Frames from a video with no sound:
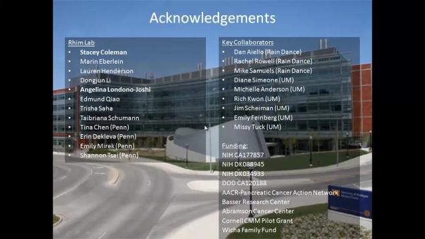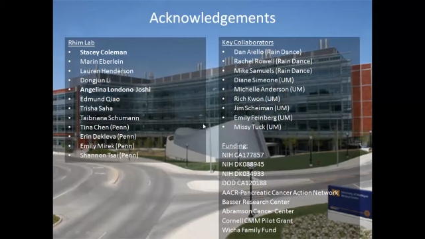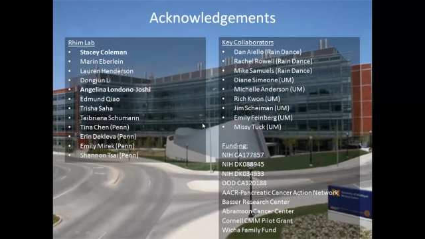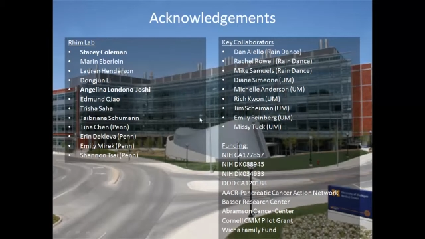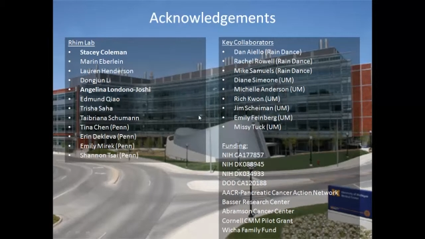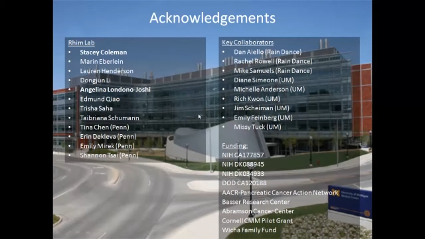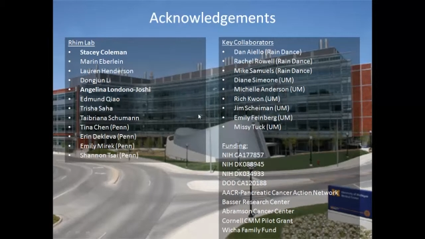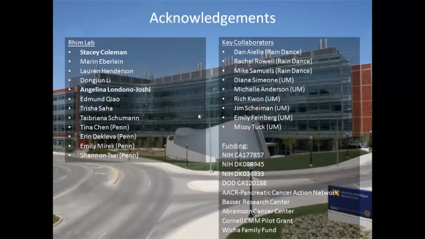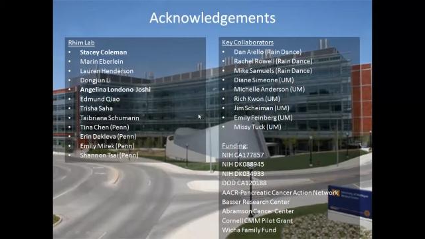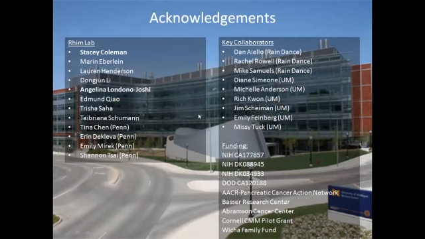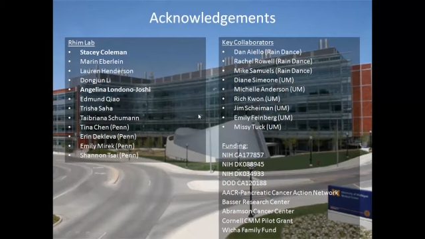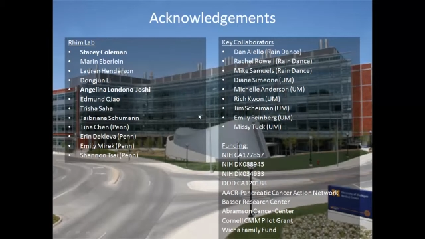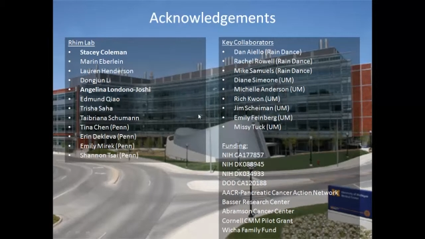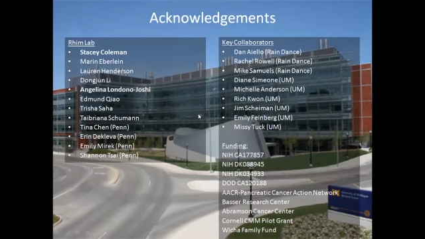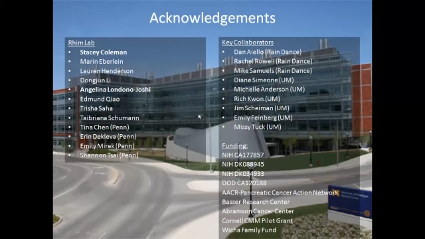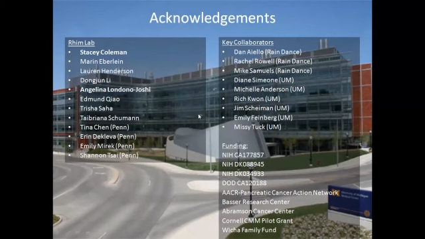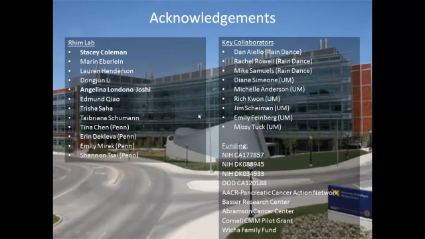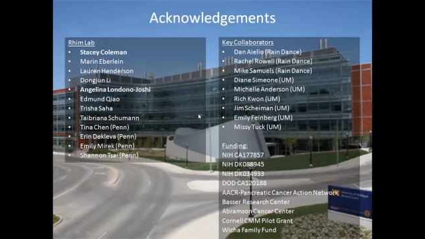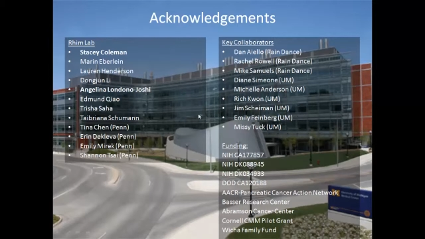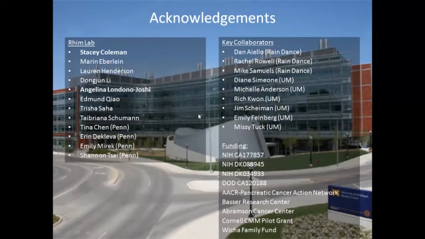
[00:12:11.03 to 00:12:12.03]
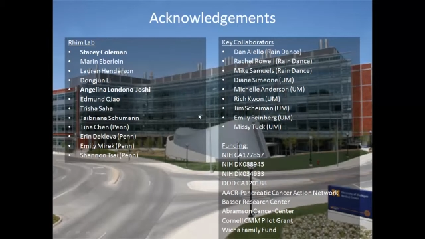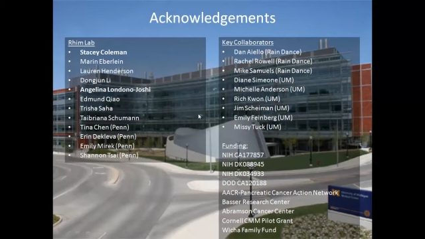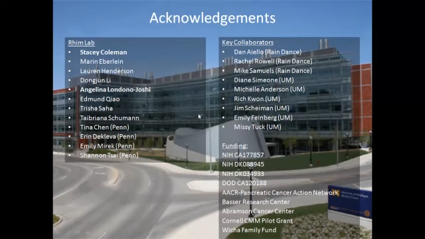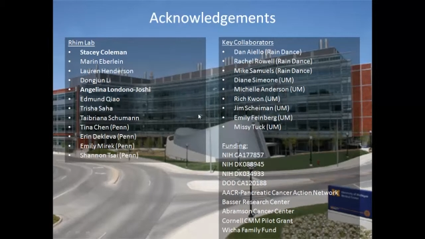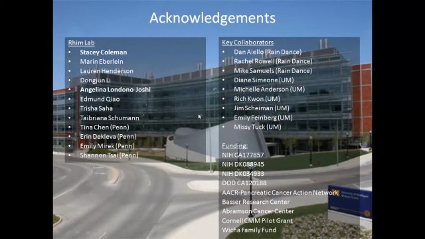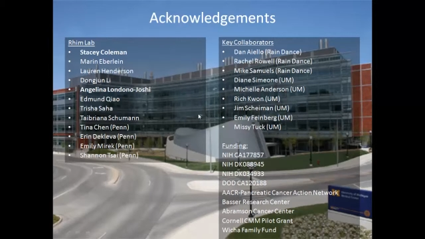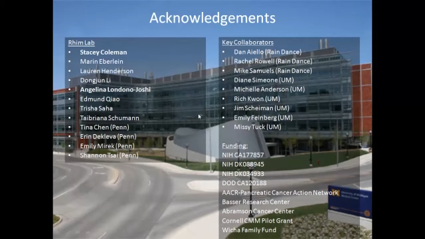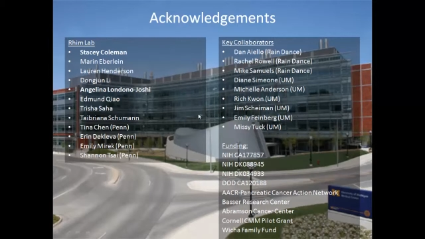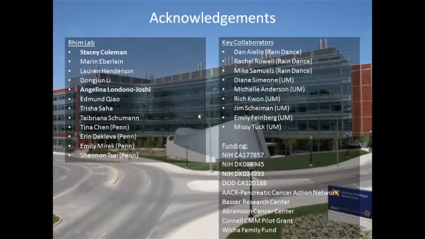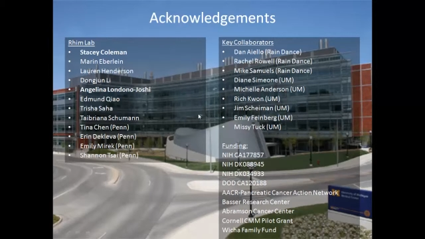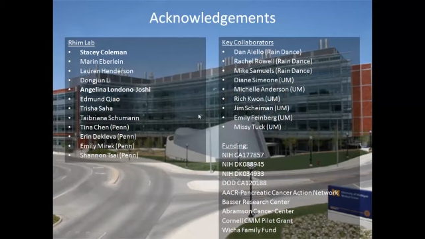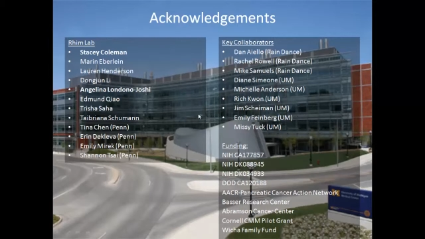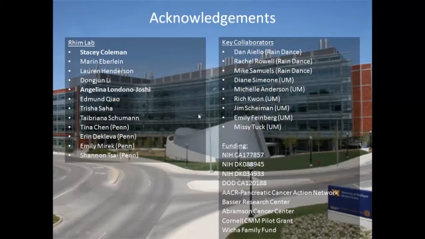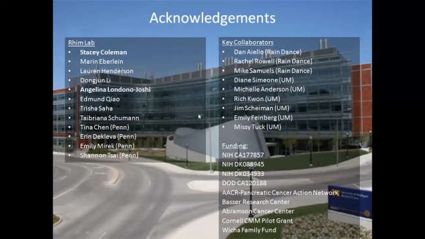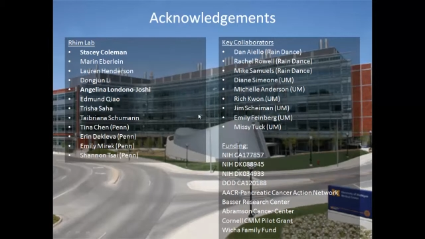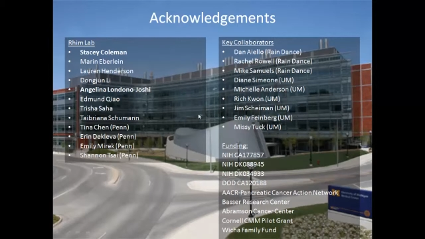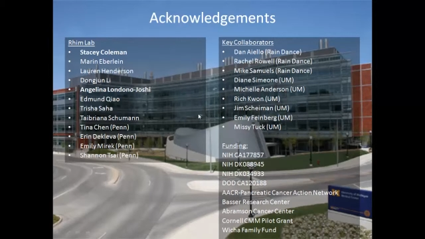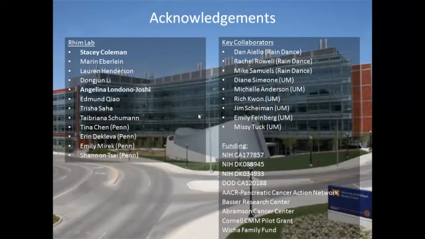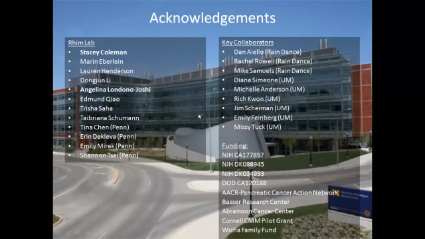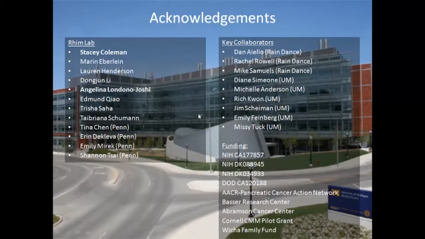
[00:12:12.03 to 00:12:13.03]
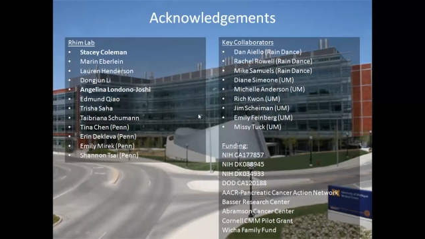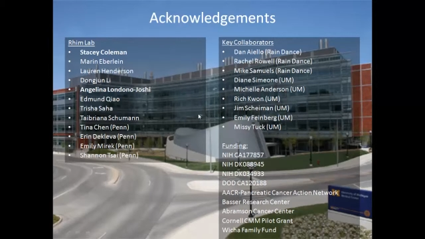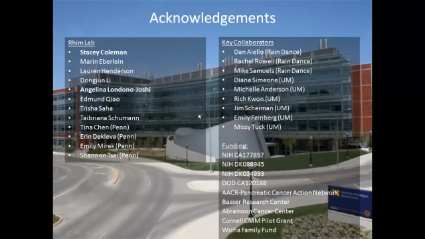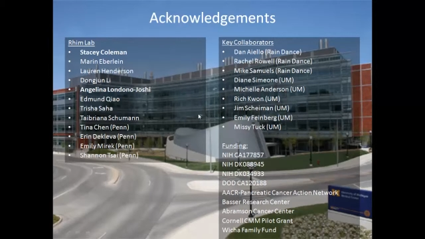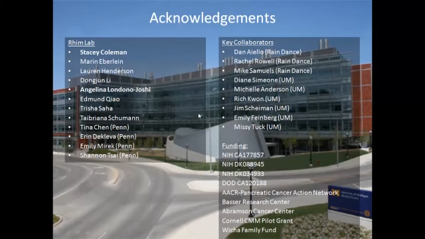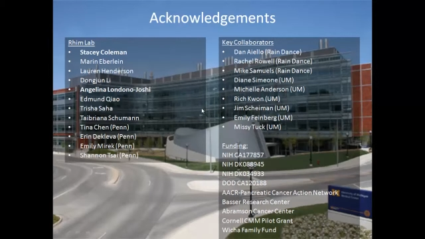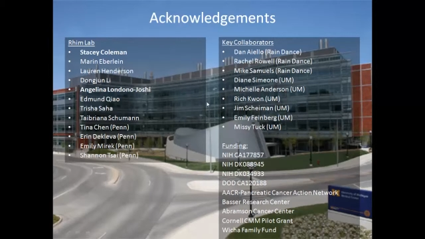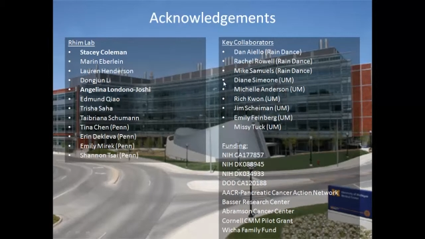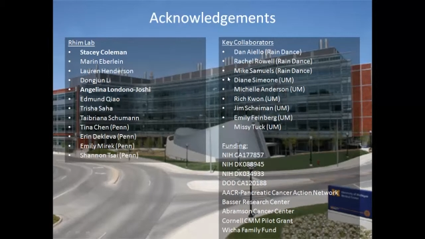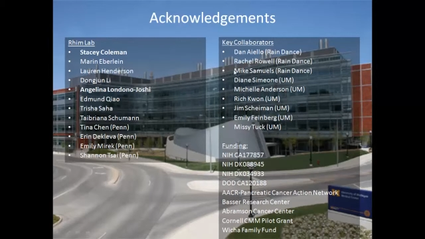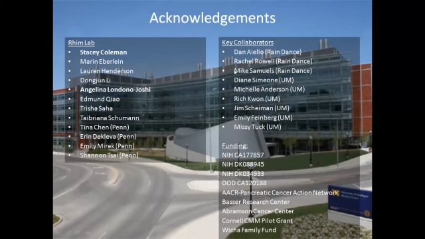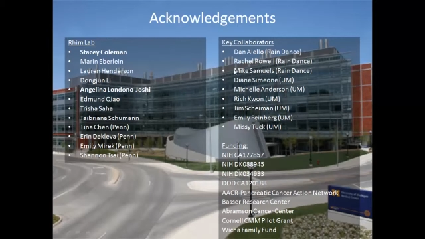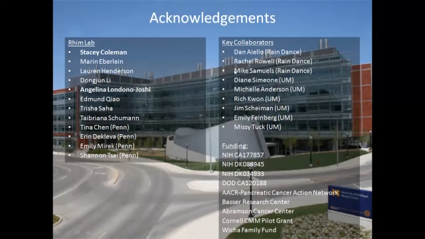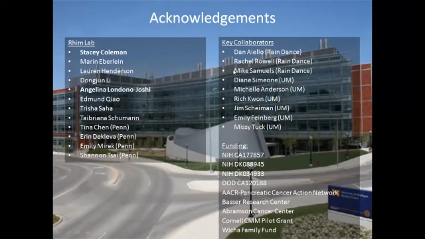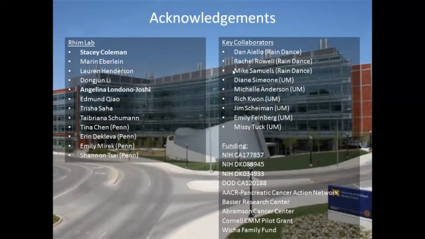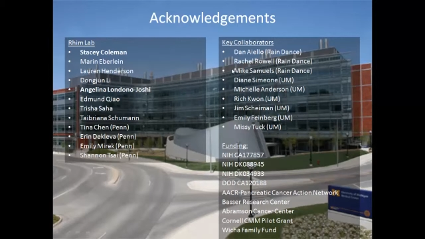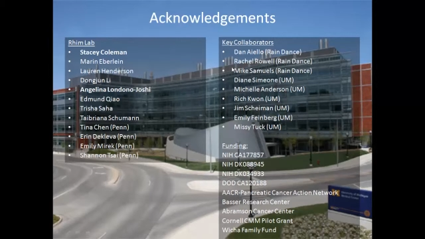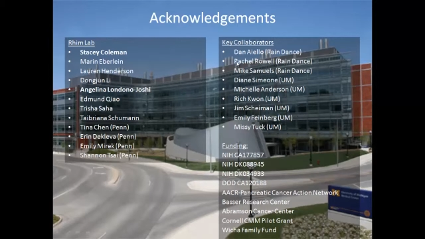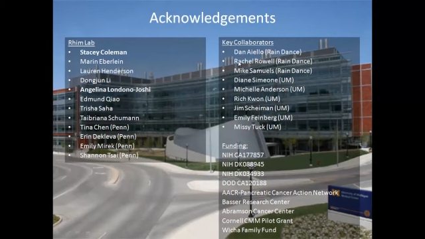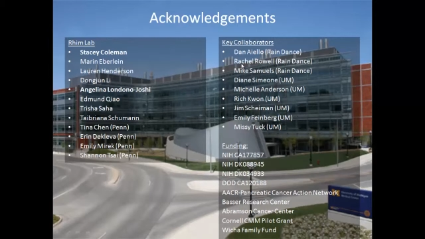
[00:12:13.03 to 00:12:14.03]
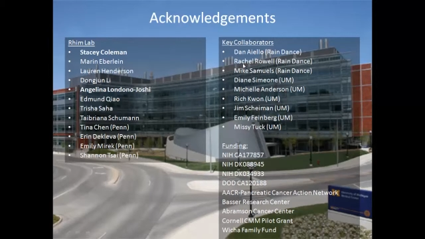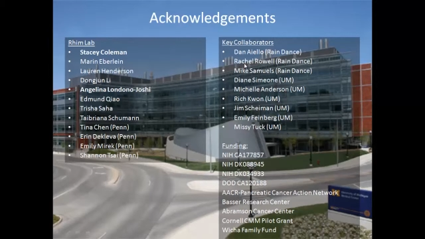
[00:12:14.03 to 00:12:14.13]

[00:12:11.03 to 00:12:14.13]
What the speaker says: [unreadable: no face in view]